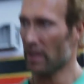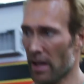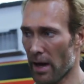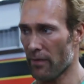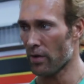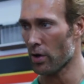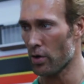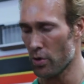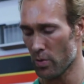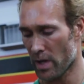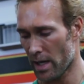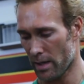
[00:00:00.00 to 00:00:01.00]
The heavier
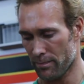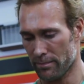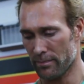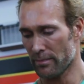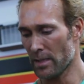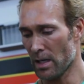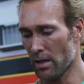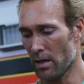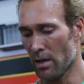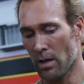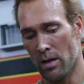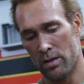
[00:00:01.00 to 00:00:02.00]
you get.
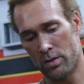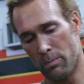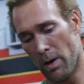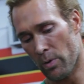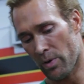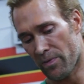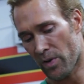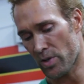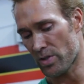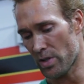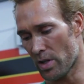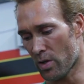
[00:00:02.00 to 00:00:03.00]
So by
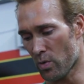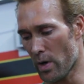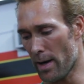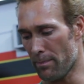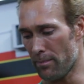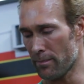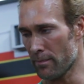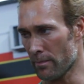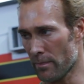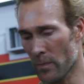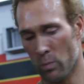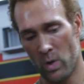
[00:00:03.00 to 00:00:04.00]
reversing the grip,
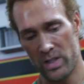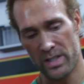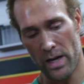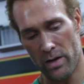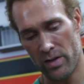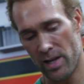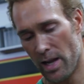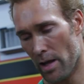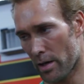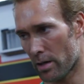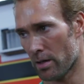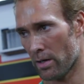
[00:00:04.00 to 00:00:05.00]
one side or the
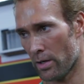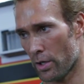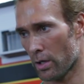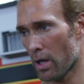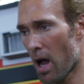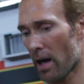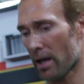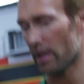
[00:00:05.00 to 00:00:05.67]
other, you're locking